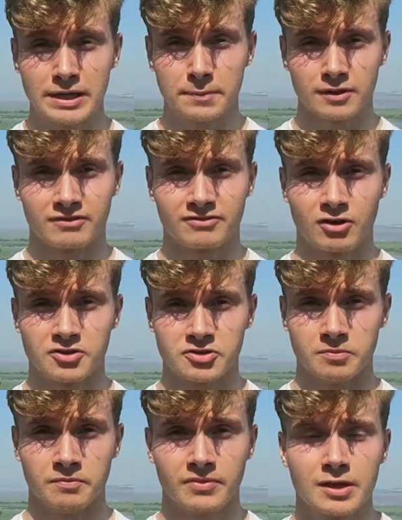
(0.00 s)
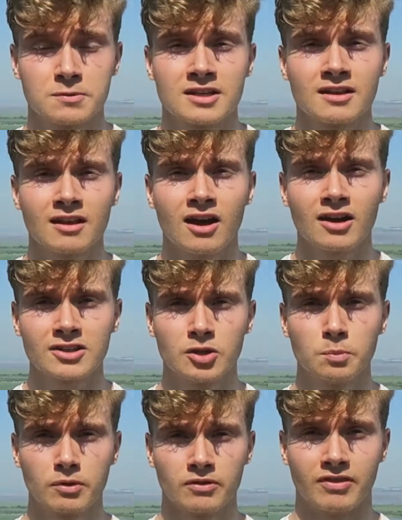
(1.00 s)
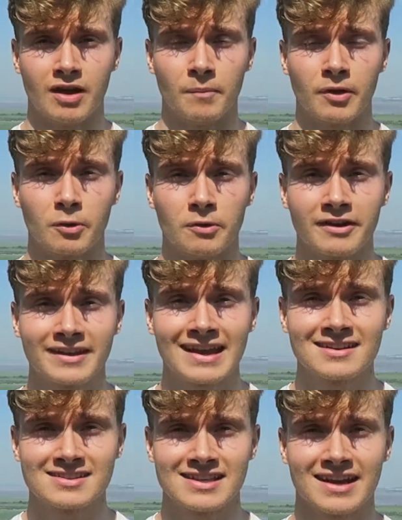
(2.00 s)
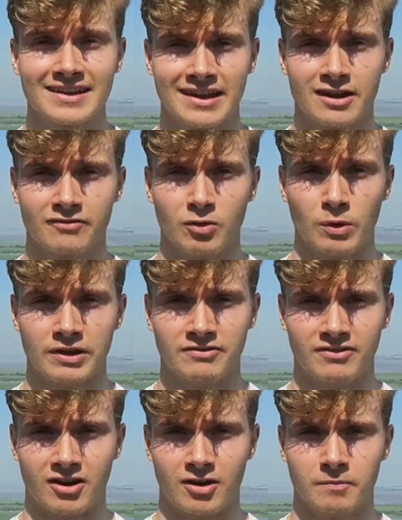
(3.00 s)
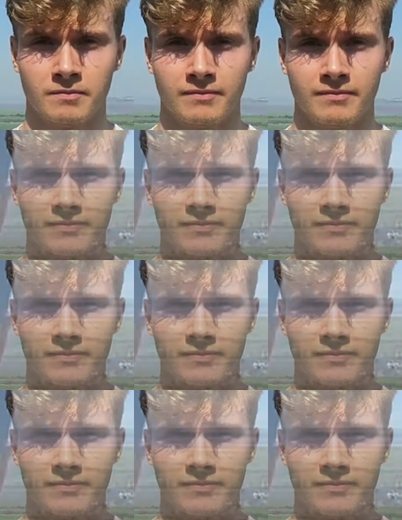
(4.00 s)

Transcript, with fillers: people of Frodsham, there was a large number of them that were against the idea of the wind farm.